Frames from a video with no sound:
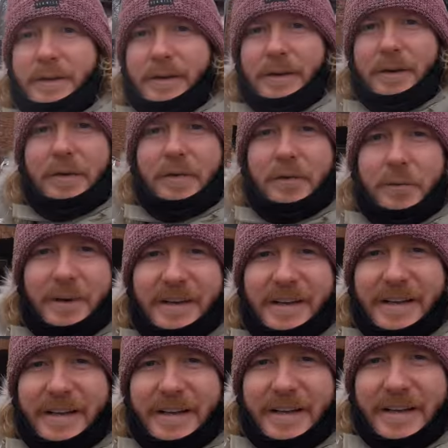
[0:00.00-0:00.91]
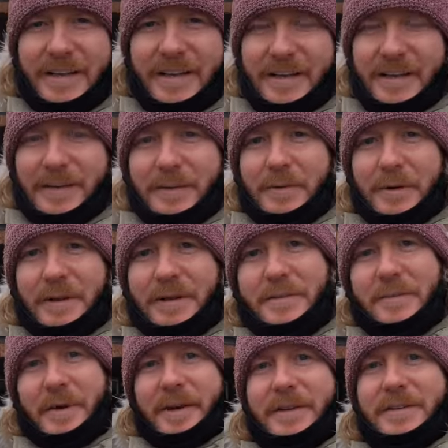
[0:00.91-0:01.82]
Hello everybody,
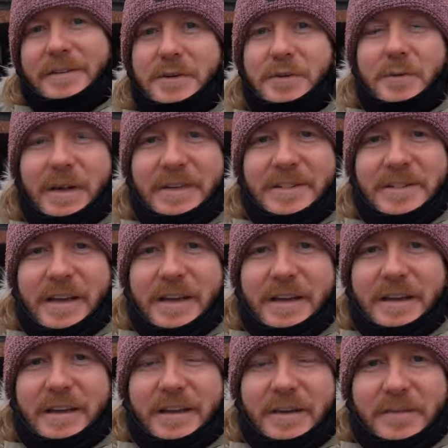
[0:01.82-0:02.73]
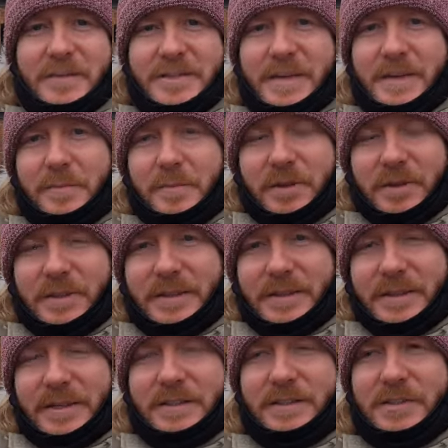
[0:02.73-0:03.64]
welcome back to our channel. Obviously by
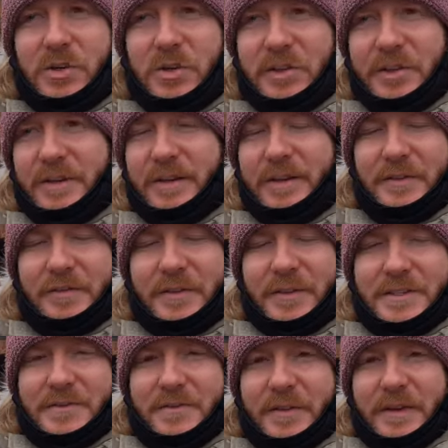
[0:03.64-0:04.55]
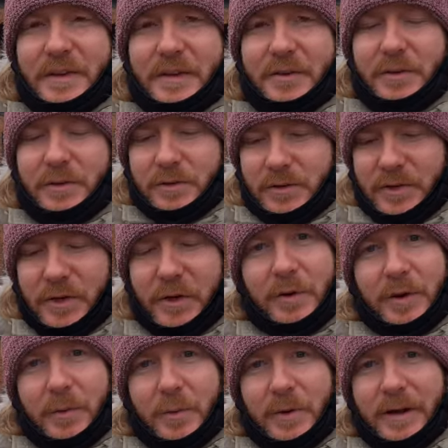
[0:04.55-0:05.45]
the title of this video you'll
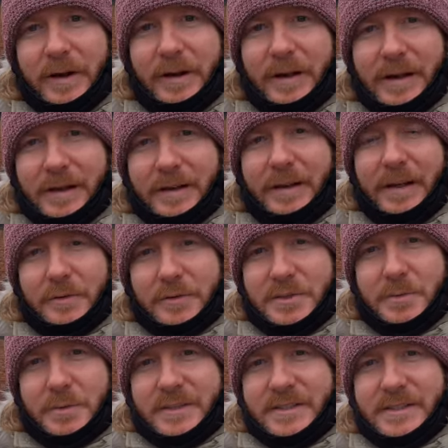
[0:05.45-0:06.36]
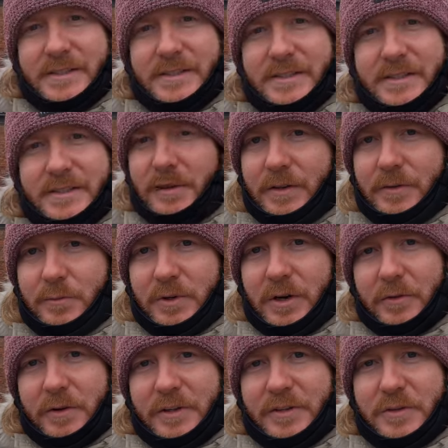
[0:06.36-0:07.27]
know that we are at Auschwitz. We're
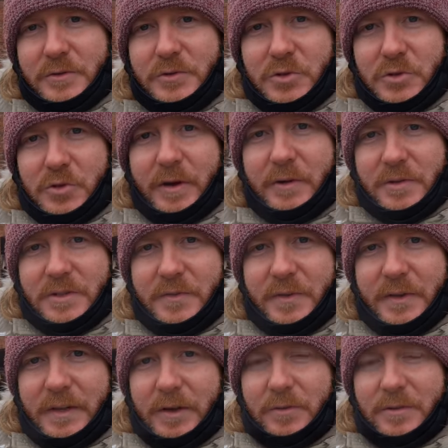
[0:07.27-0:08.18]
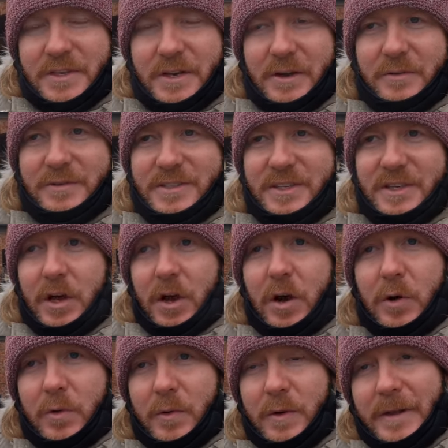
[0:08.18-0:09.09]
not really too sure how this video is going to
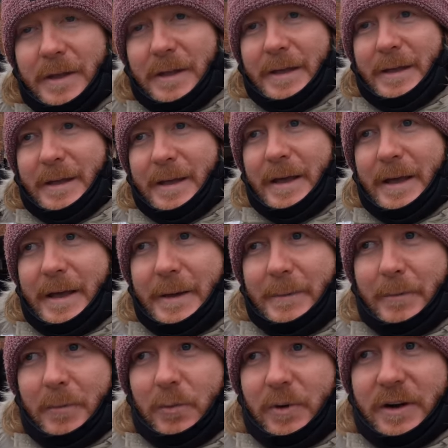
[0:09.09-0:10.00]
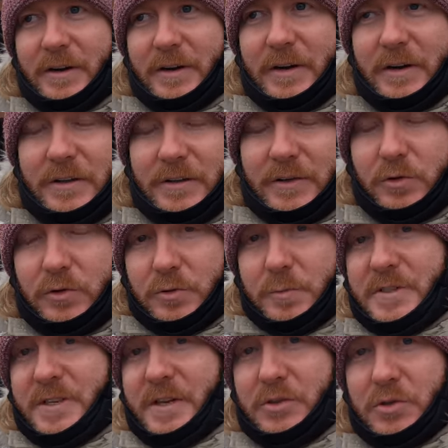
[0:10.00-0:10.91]
go. Um, we are not one
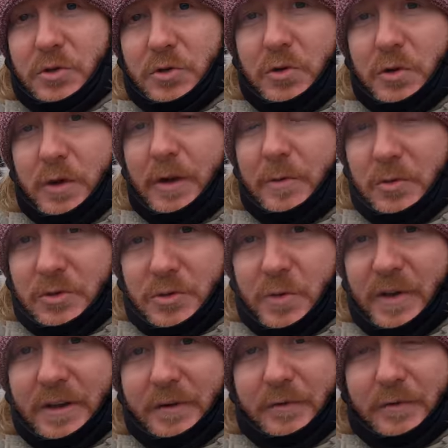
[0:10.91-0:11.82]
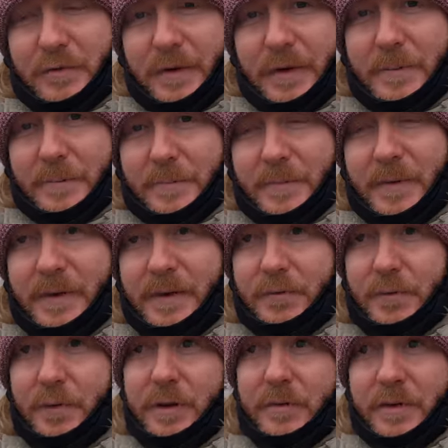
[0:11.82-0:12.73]
hundred percent sure how much we can film,
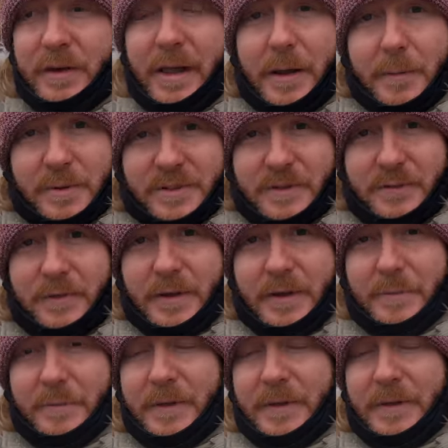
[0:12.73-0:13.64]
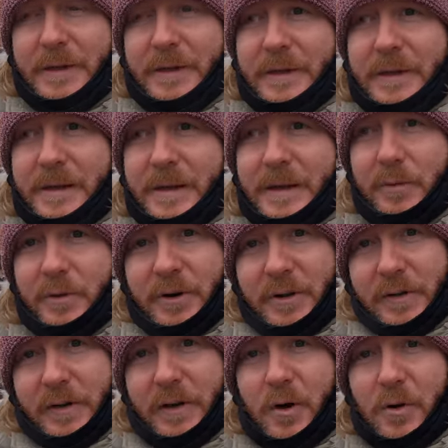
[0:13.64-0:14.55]
if we're even able to film. Uh,
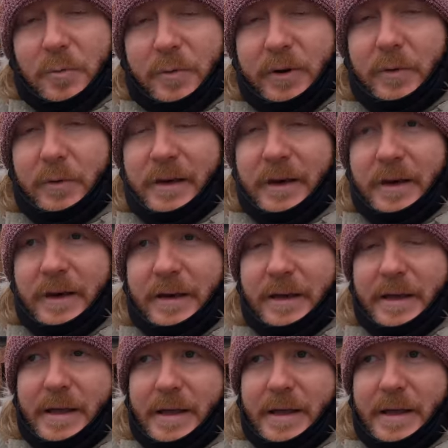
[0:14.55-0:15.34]
we're on the GoPro here.